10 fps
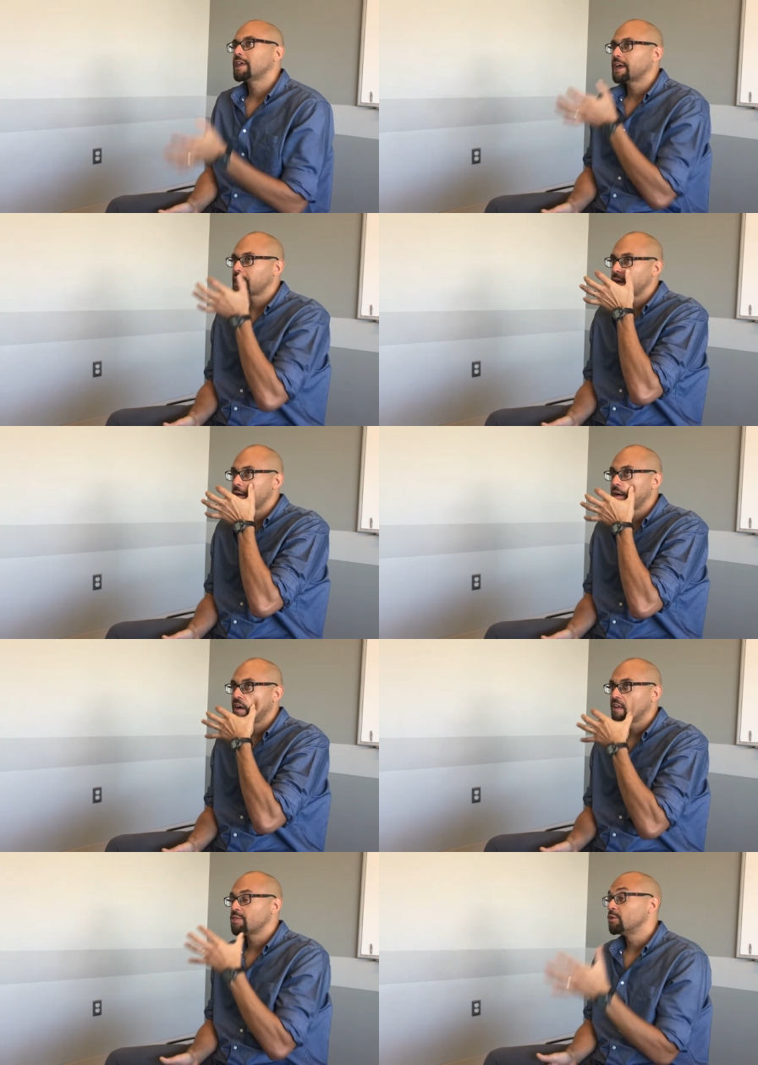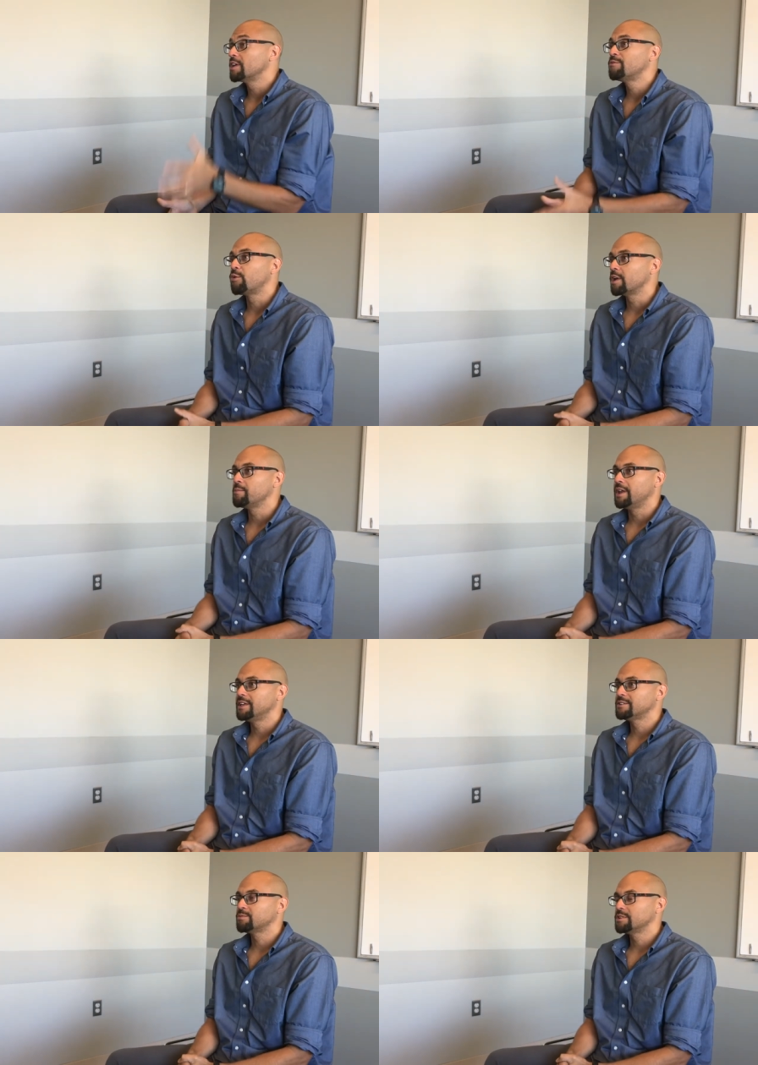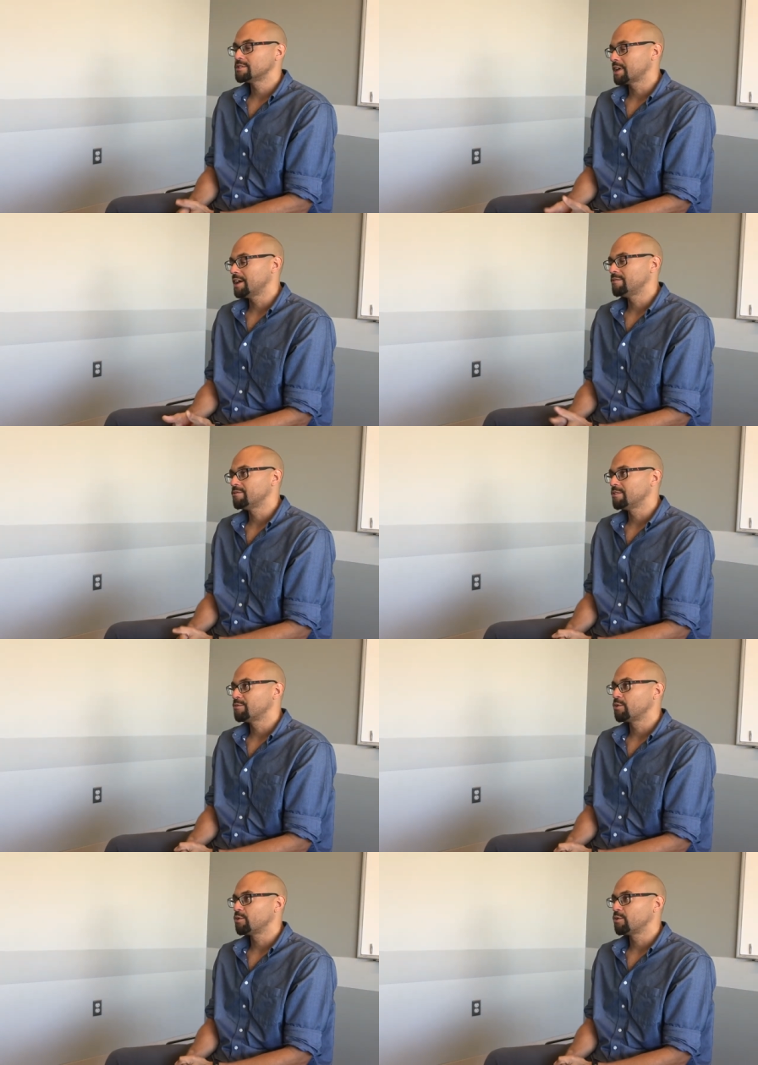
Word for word: like 30, 40 minutes, which again, for a